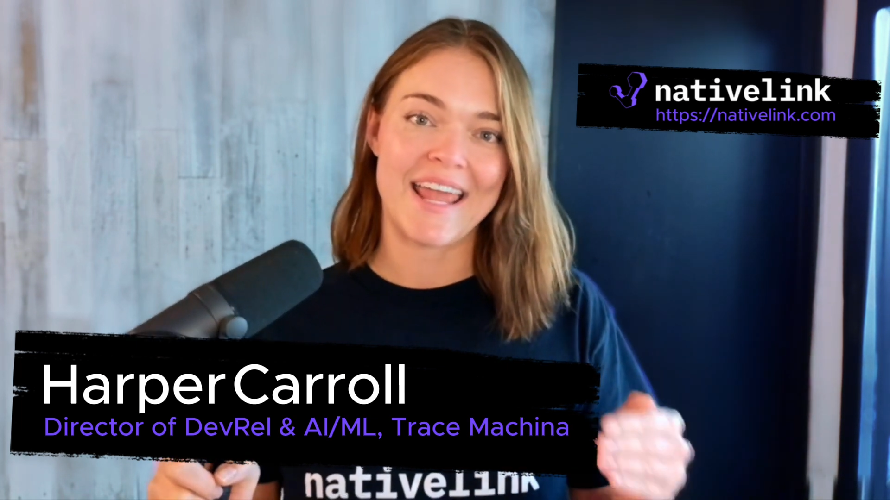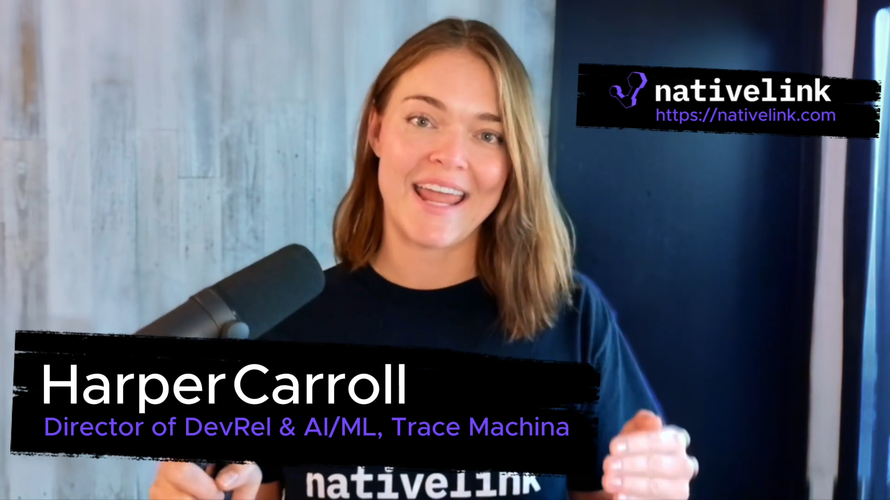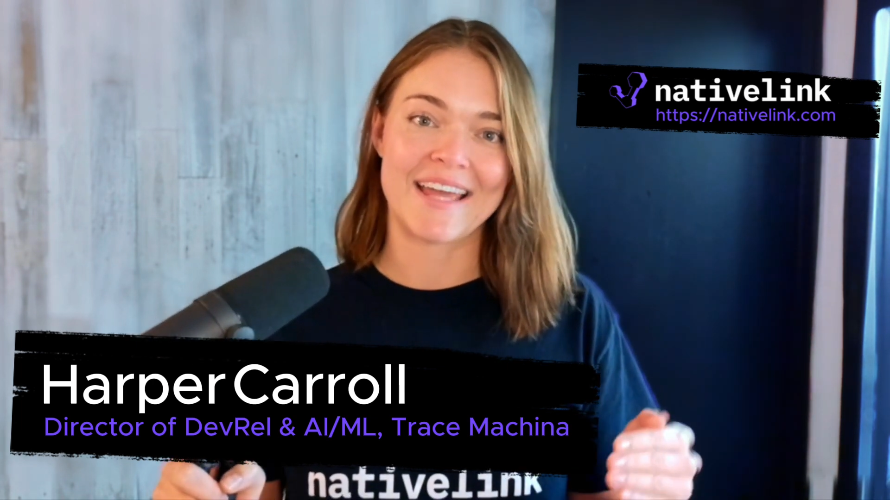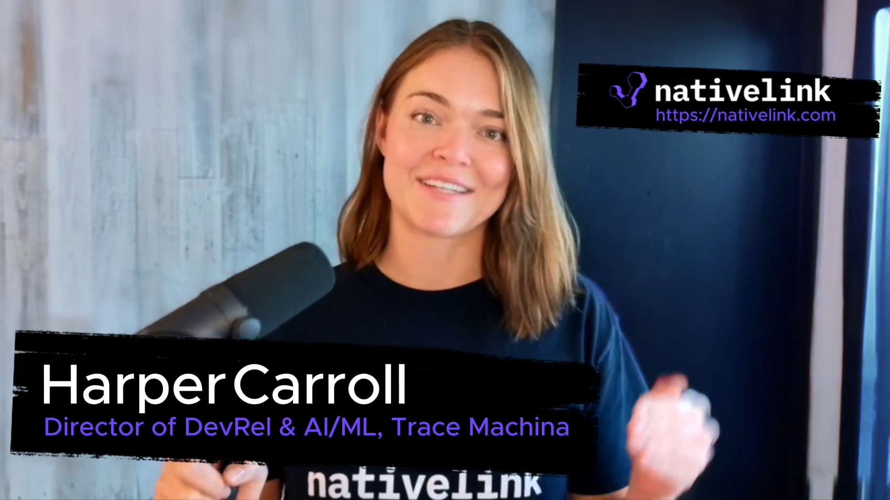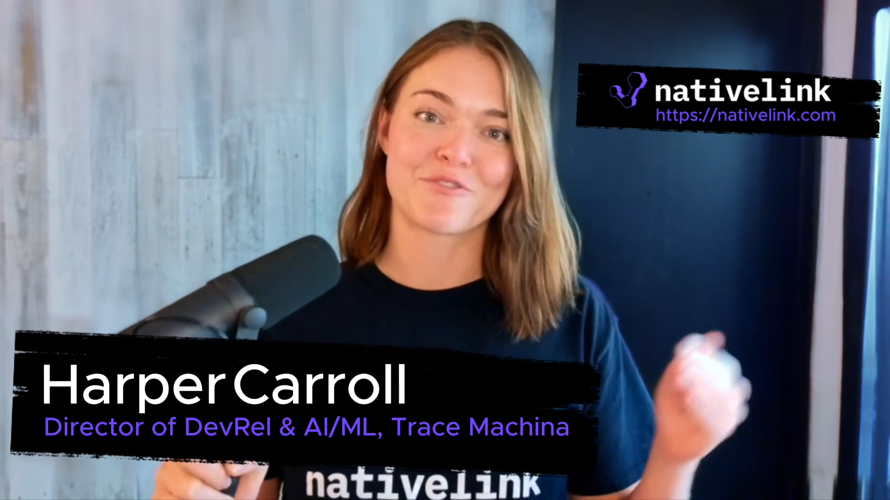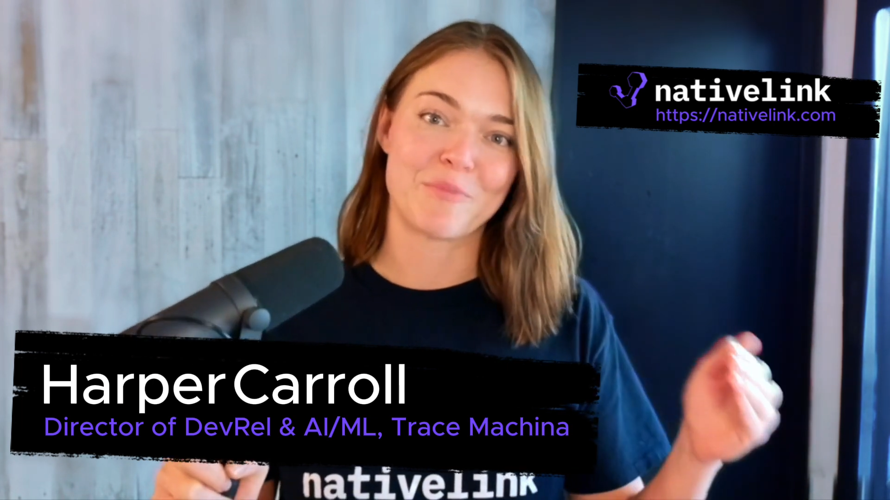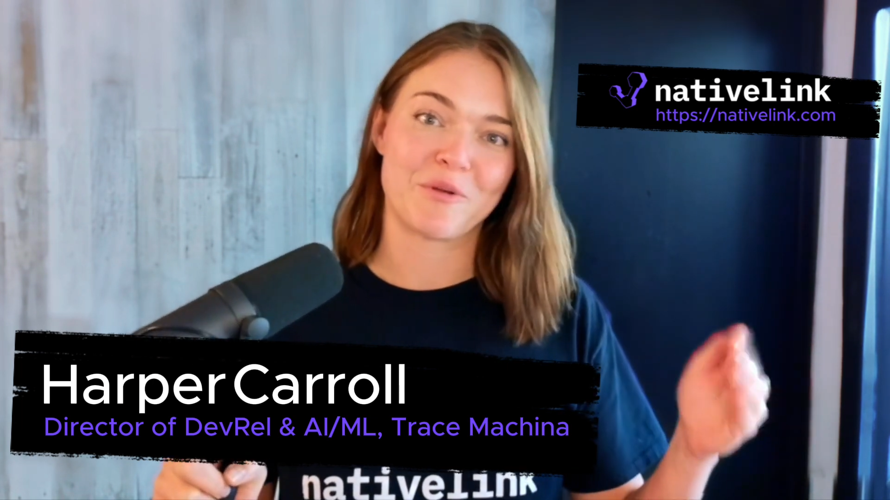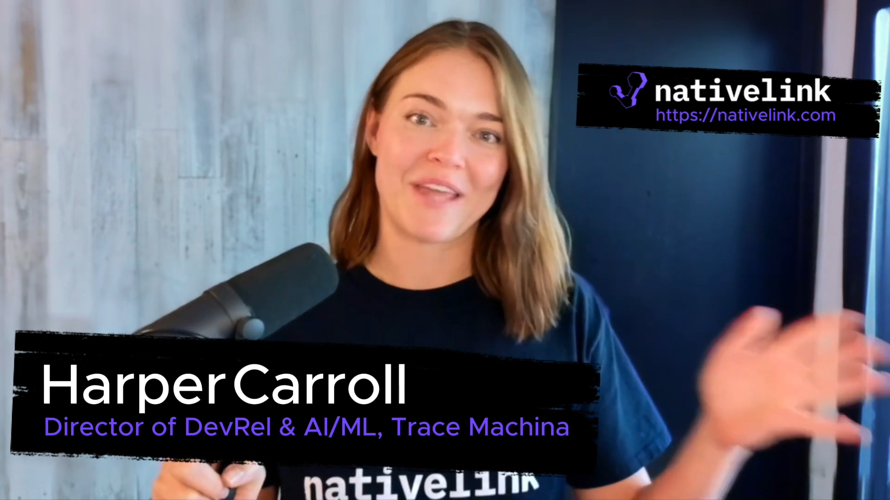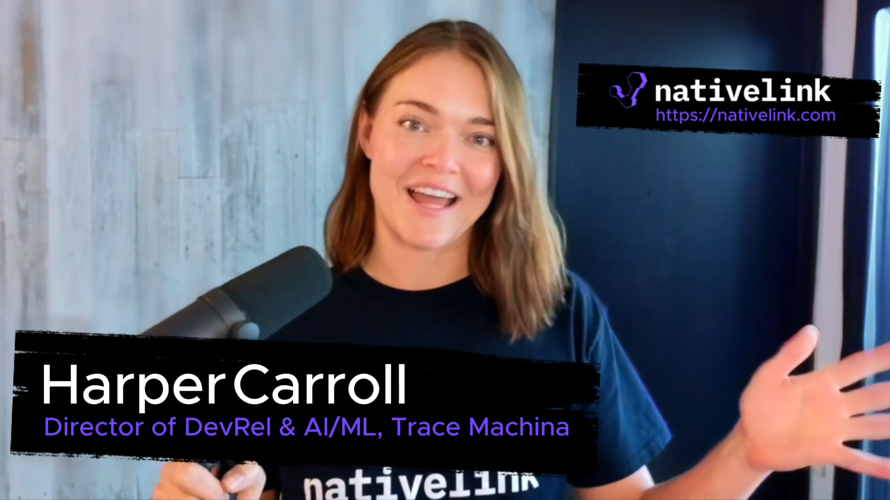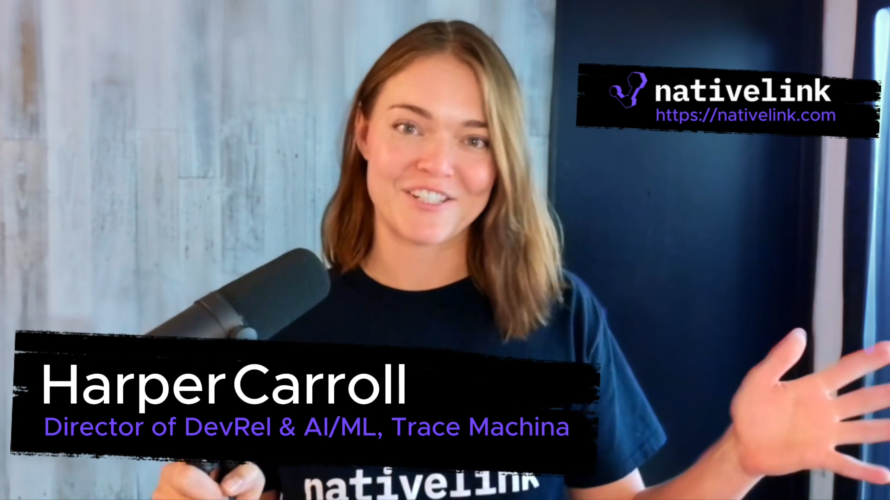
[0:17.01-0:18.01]
and
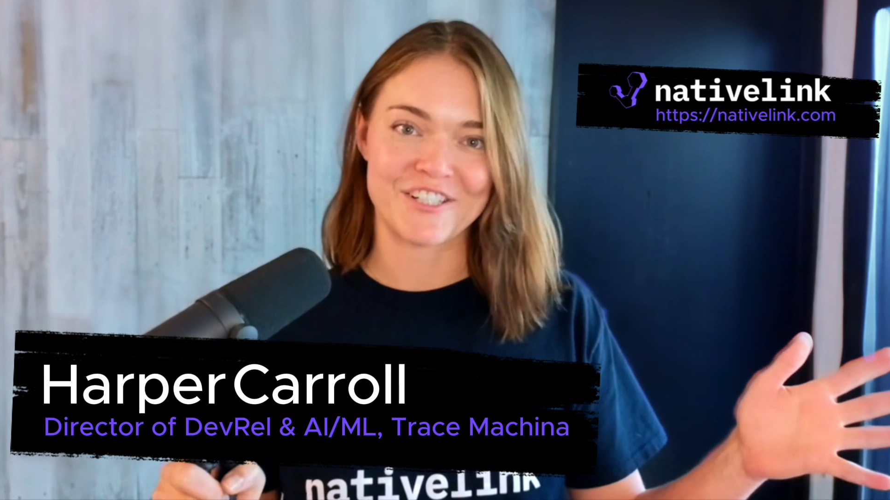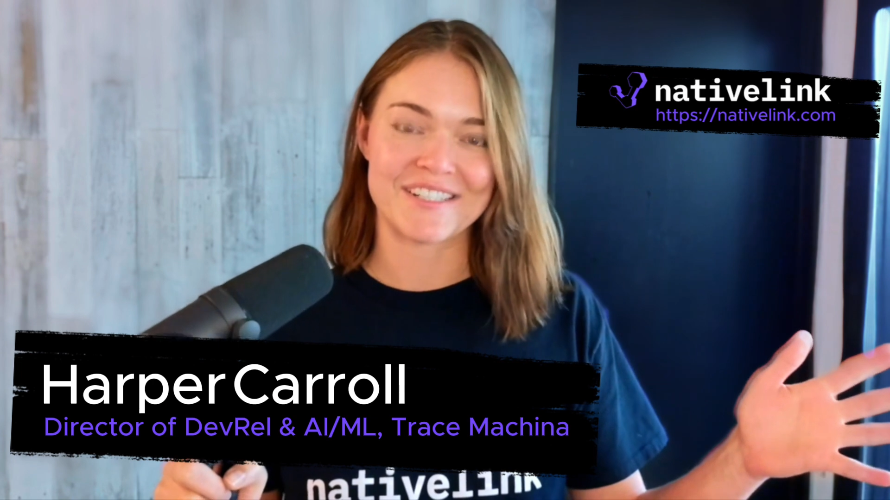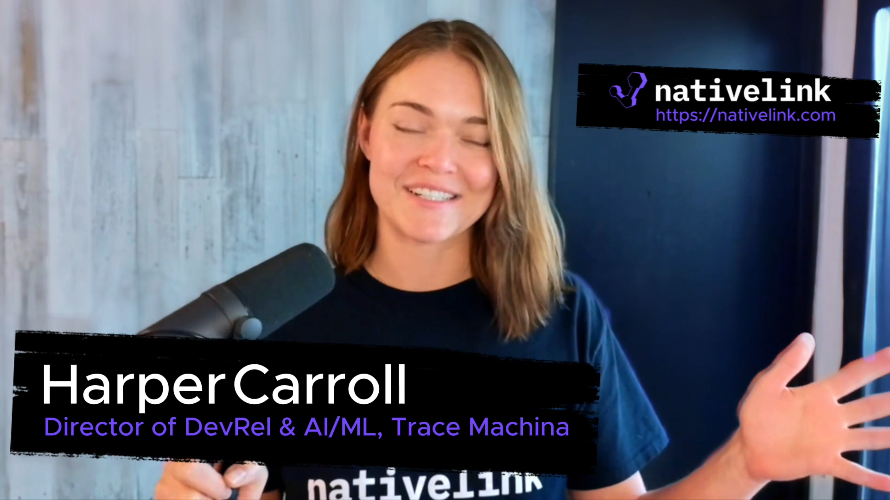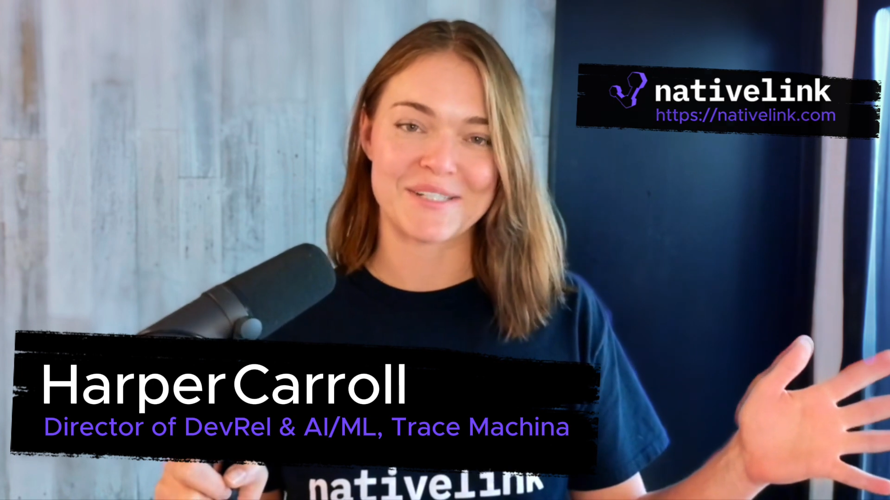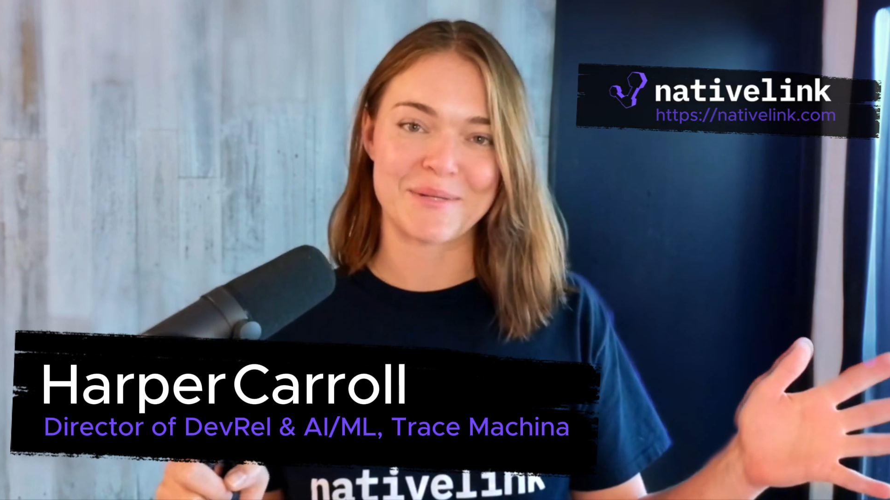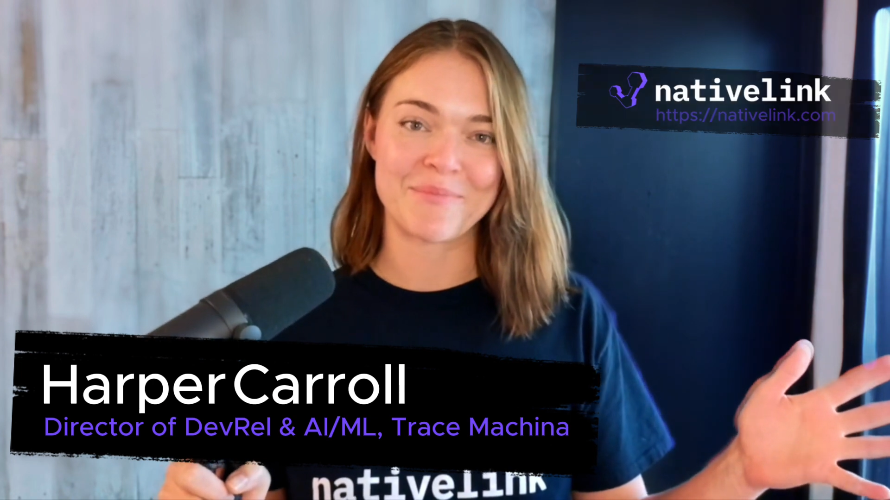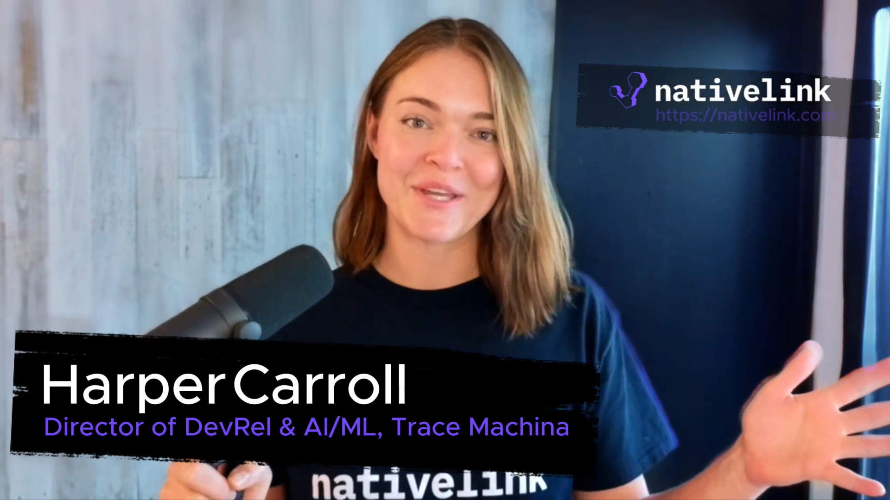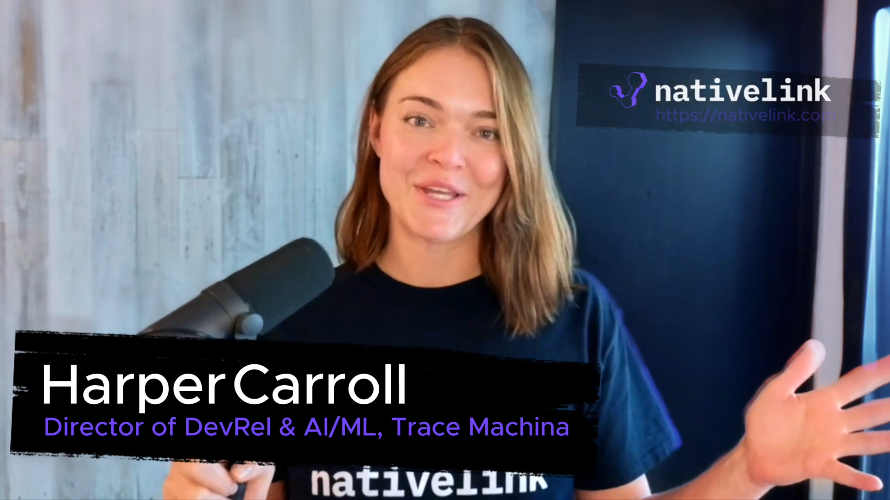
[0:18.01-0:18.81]
remote caching system.